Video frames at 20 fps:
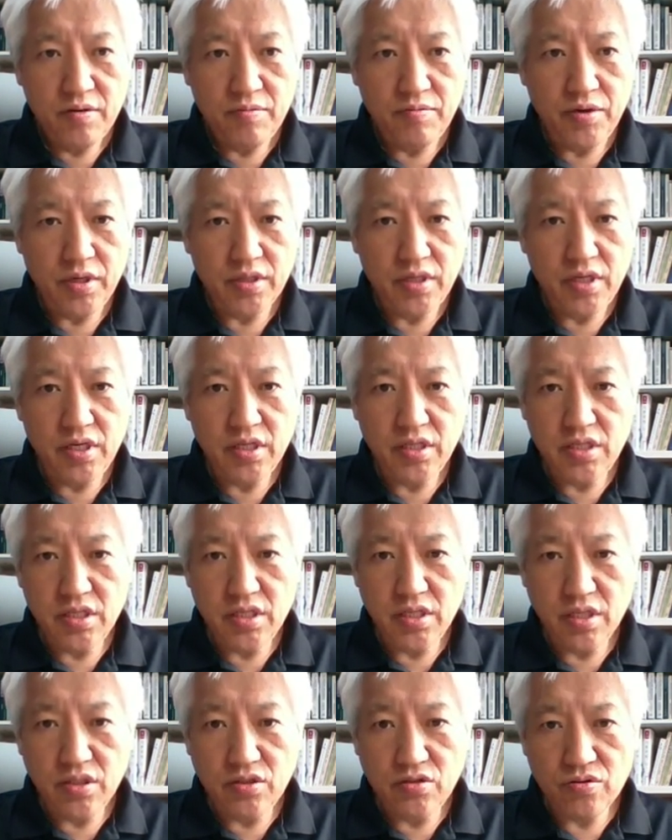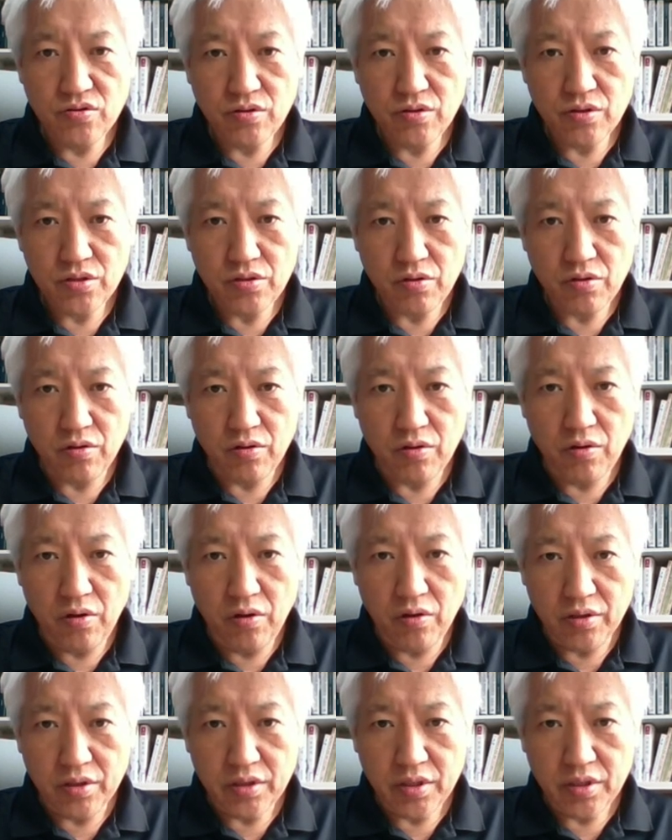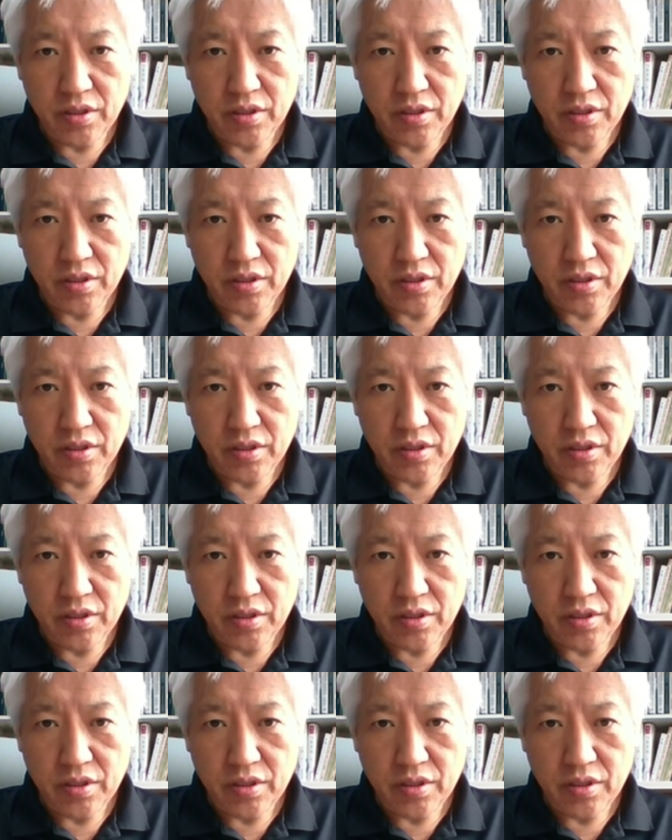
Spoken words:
But it didn't took so long.